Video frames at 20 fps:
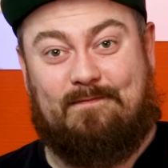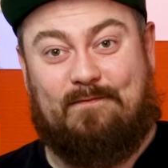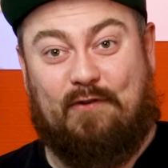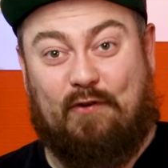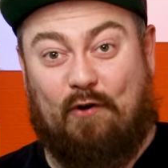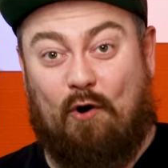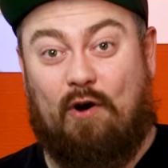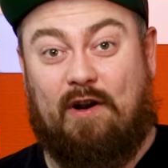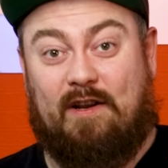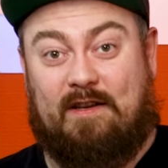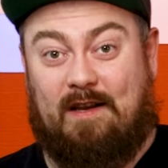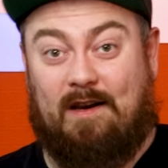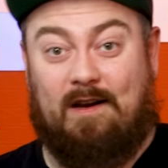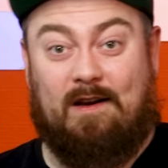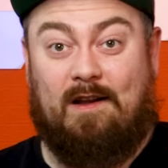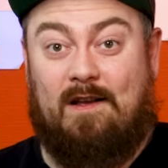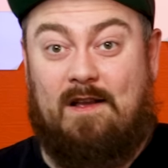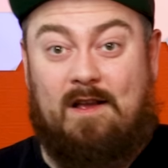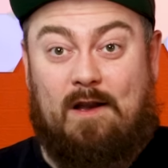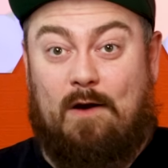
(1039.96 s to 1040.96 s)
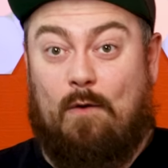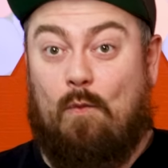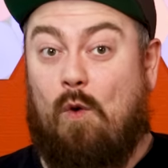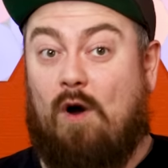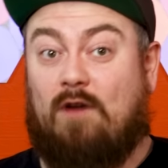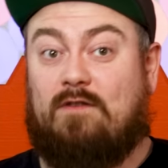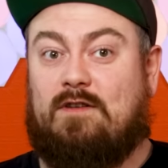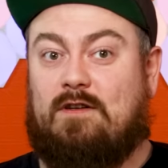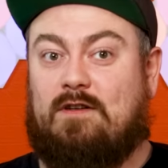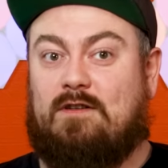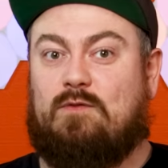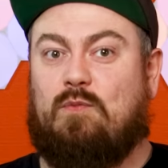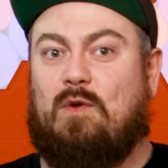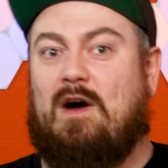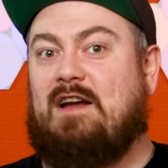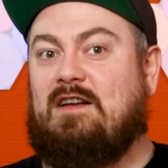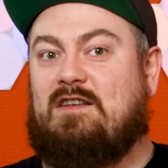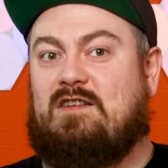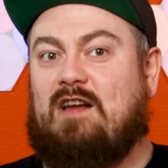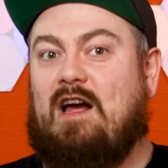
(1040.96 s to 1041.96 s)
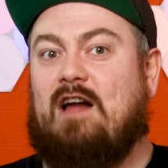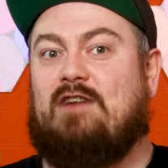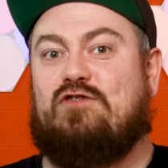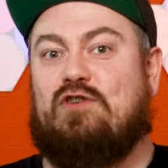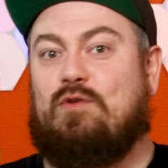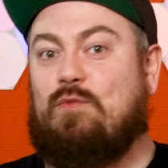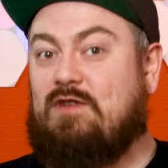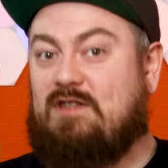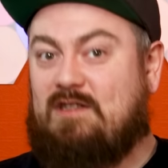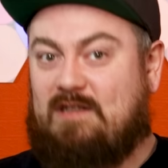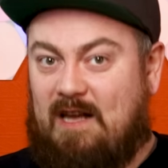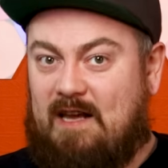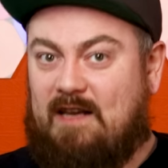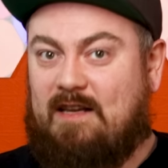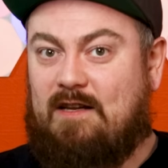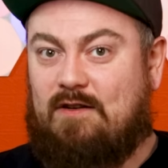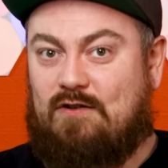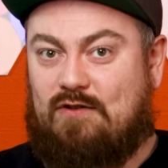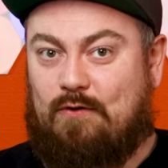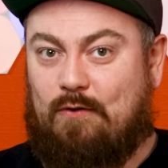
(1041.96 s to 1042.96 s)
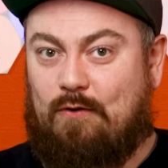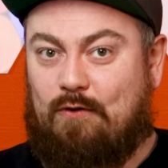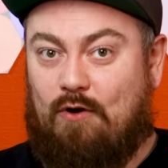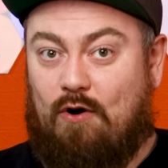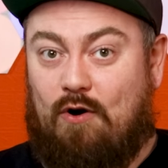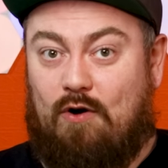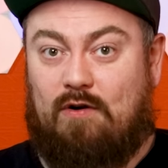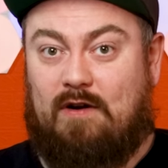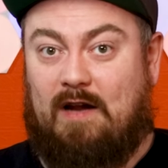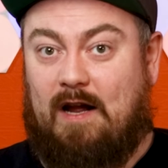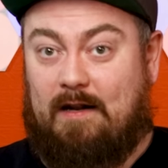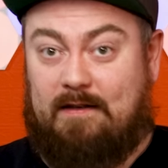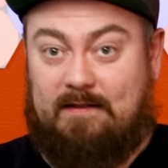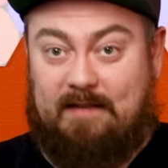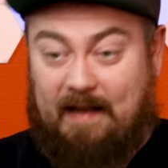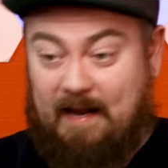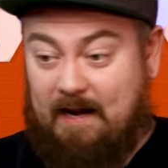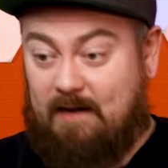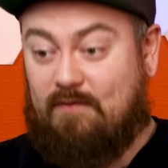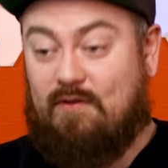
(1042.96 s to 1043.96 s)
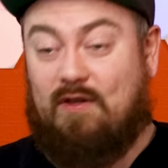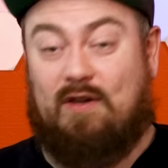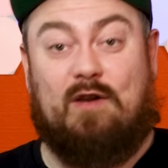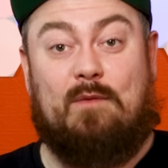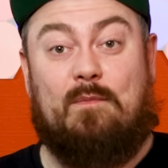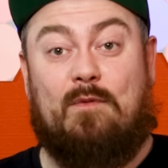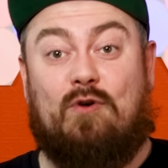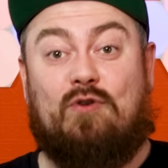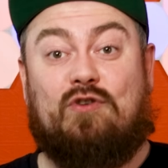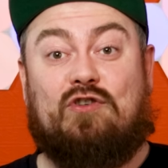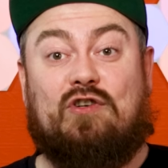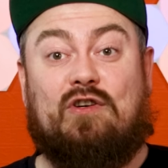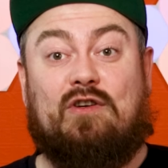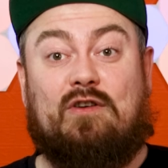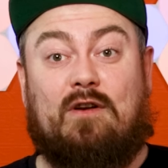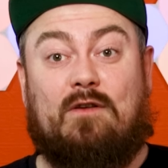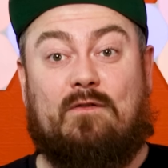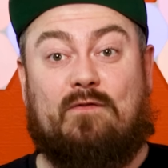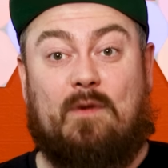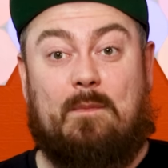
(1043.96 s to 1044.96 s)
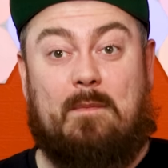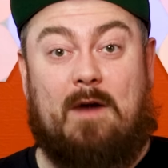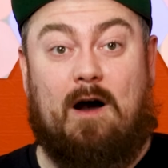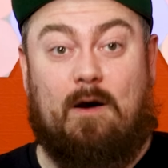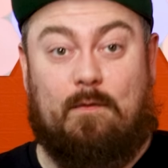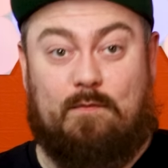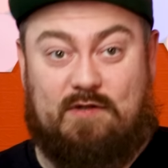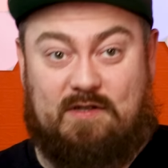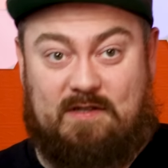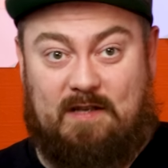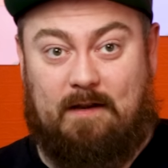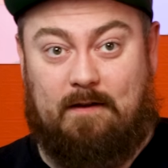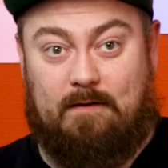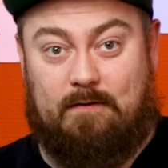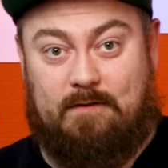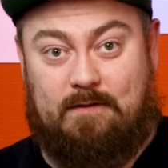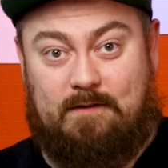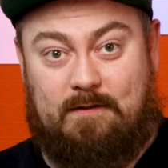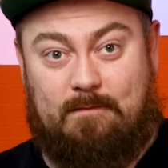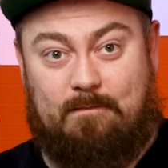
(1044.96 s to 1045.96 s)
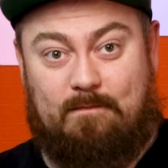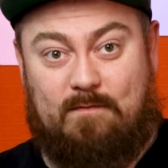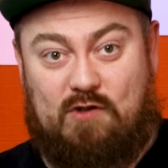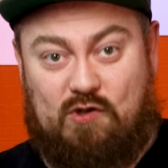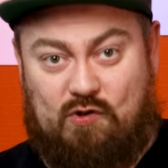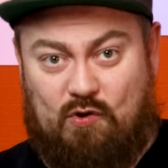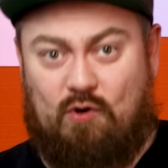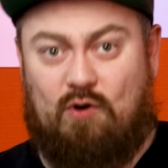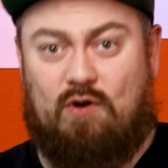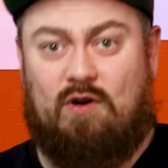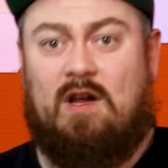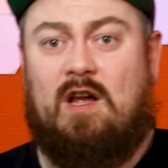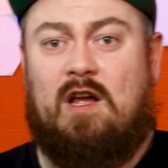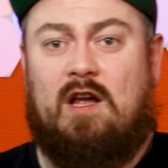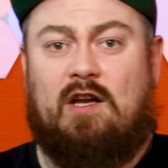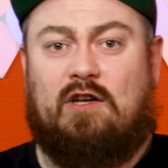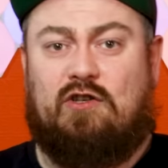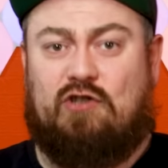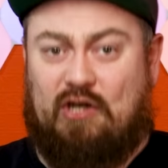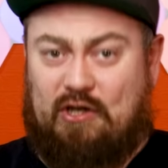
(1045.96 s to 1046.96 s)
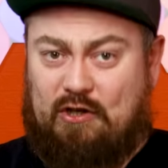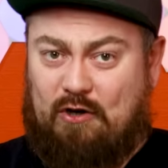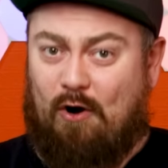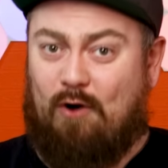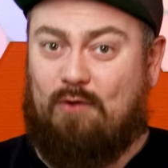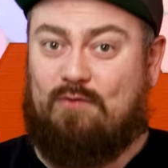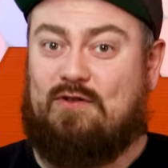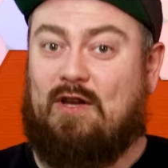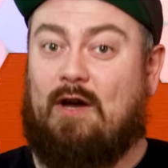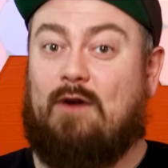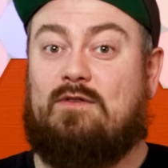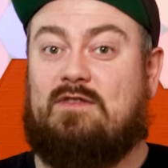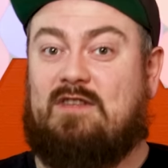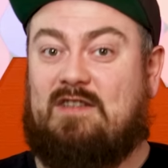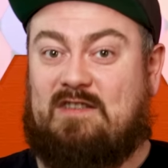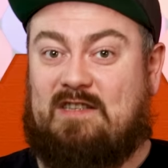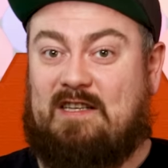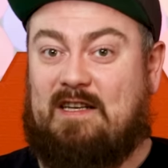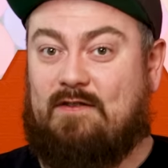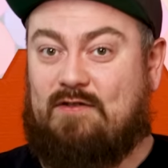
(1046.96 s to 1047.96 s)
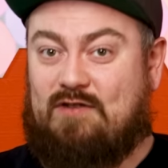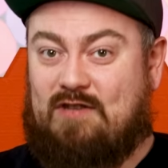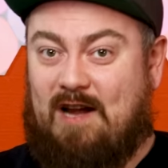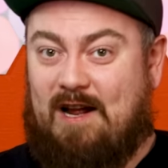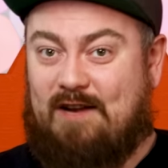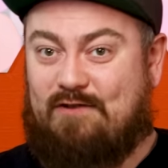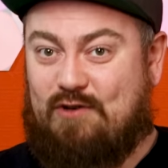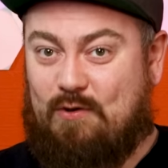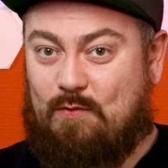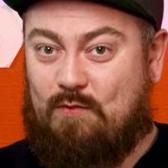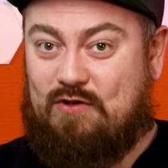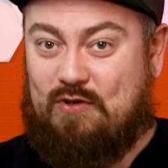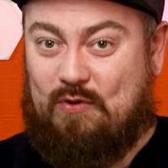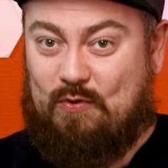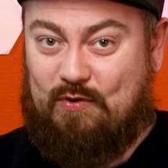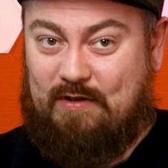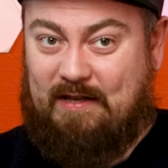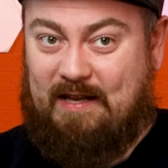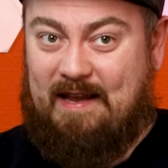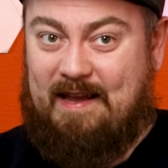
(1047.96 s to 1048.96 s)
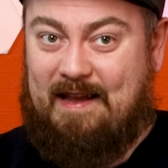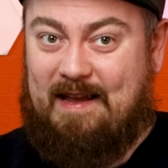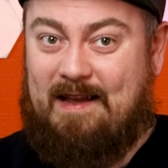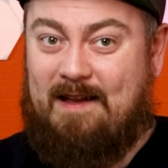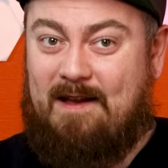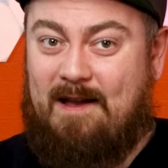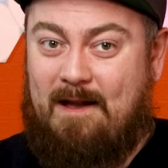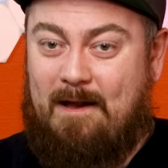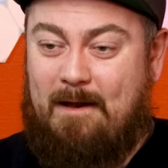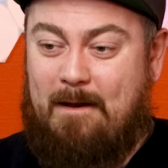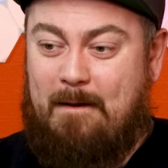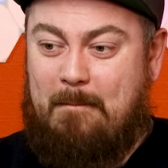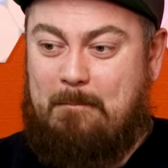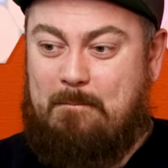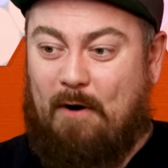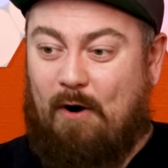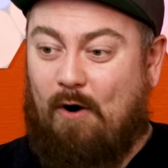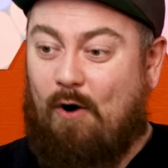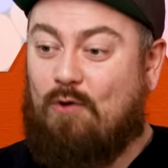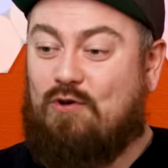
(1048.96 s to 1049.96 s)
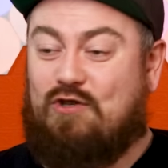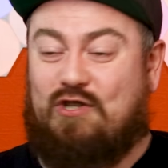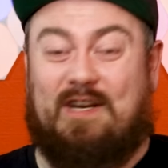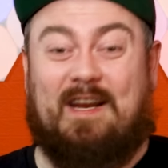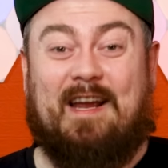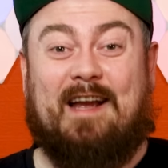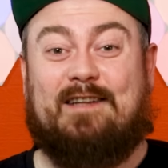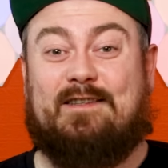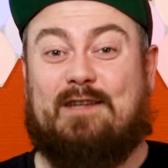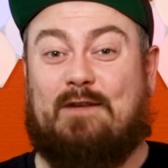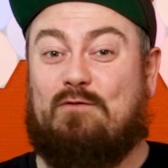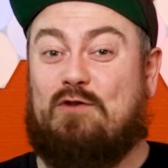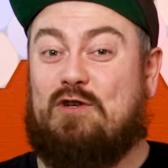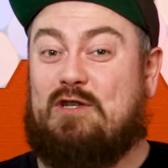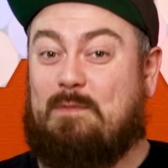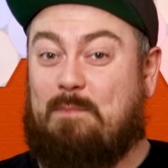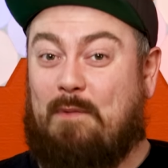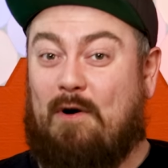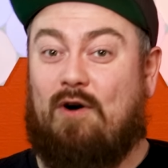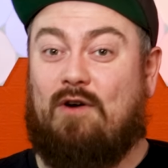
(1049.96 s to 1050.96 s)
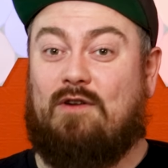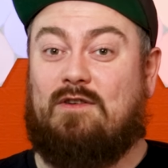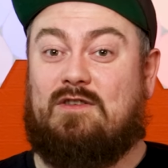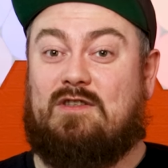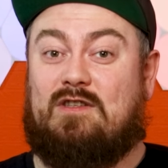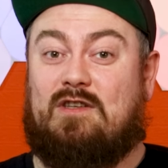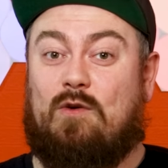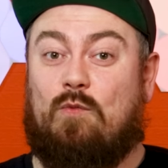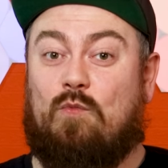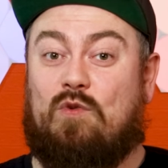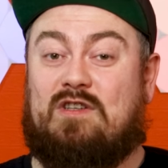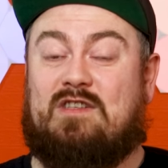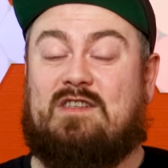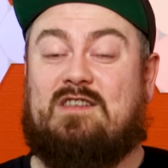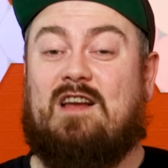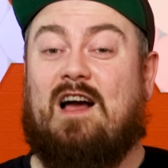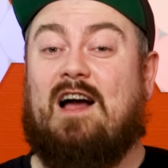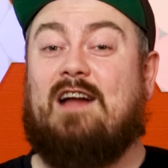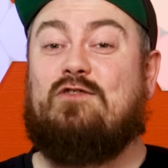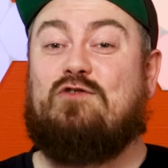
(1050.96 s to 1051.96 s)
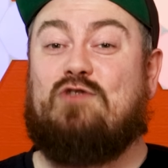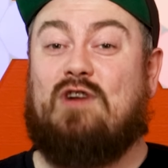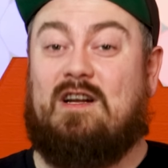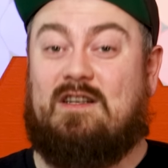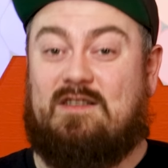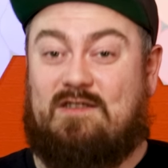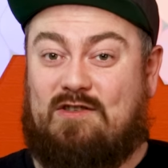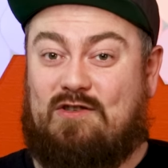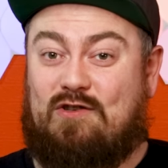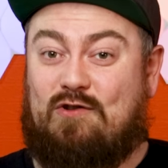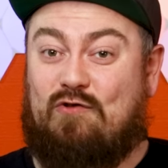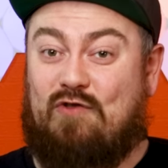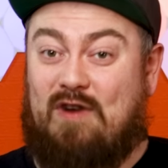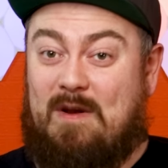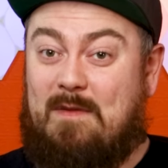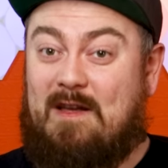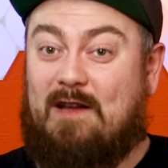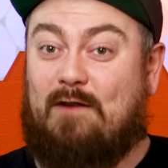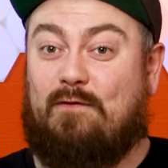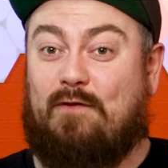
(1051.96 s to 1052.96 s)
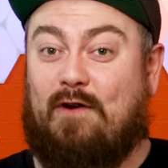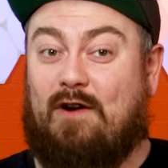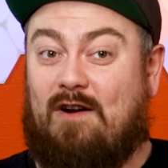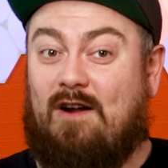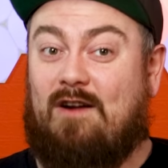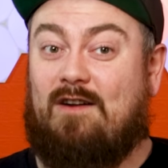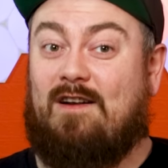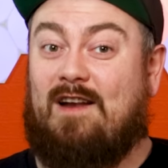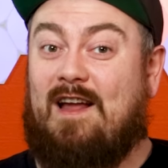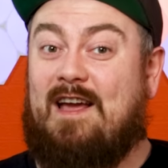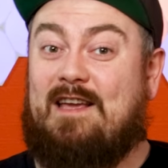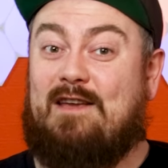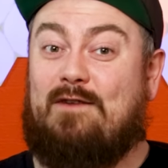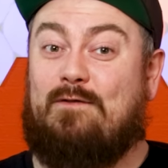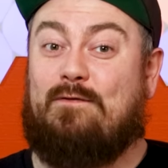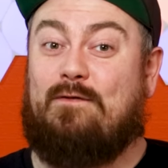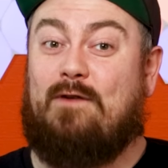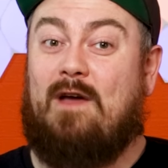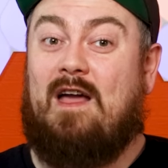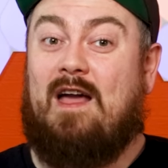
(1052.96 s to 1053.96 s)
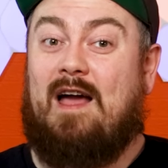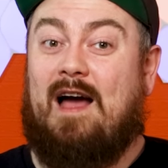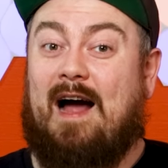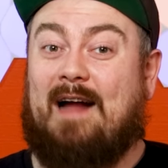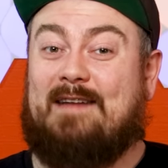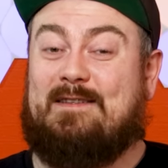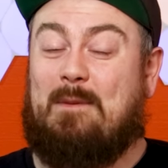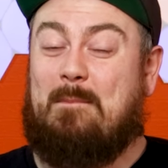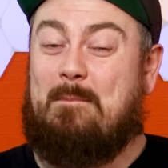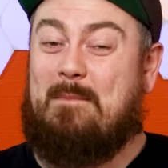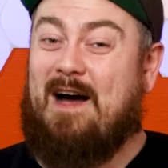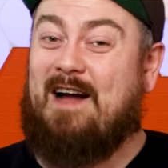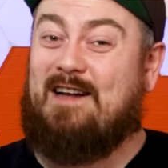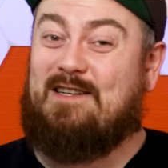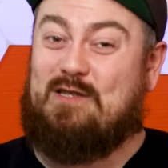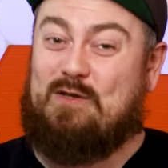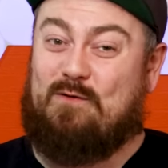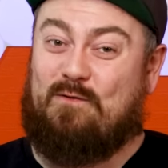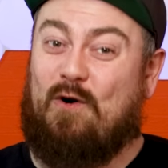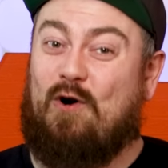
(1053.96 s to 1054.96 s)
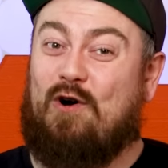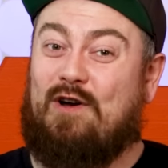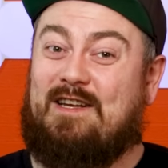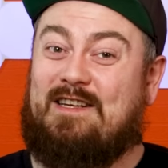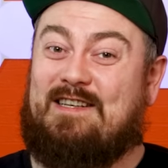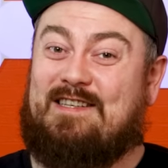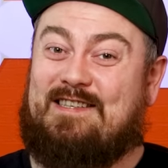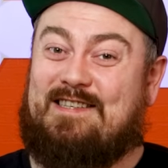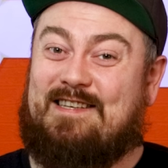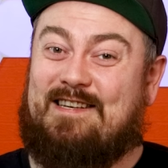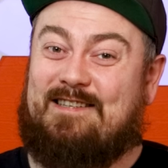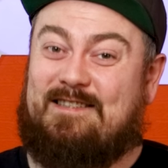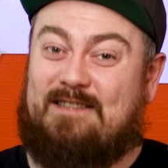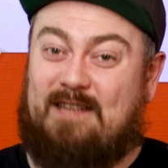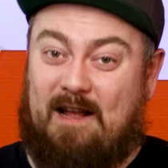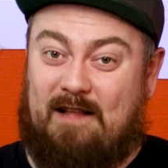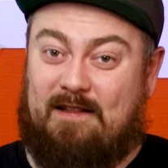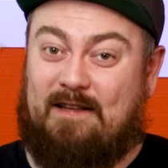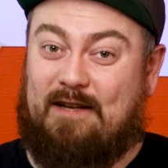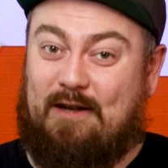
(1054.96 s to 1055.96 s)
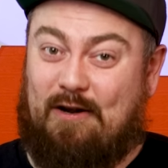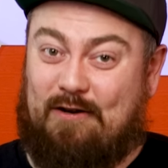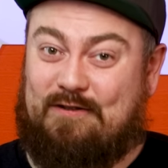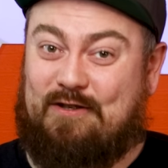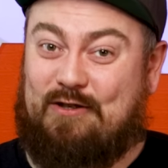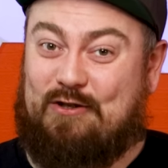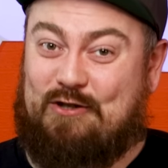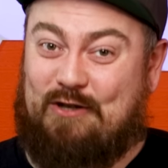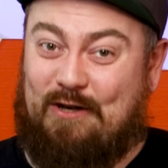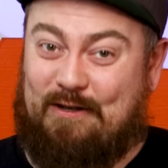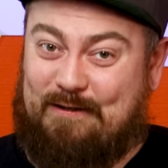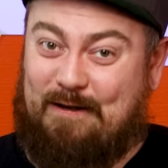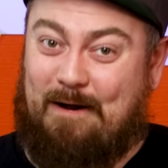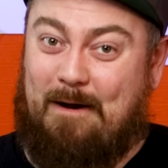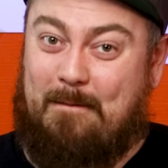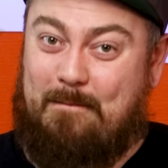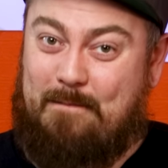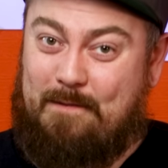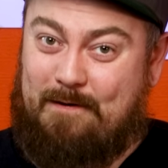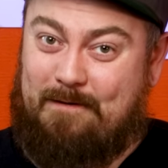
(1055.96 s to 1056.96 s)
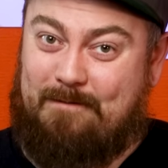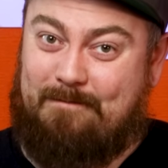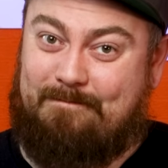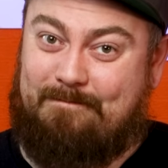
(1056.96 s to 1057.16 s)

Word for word: Veronica wondered why Sandra was taking so long and heard the commotion from upstairs. So she called down to see if Sandra was okay, but all she heard in response was Sandra screaming for her life and a man's voice telling her to shut up.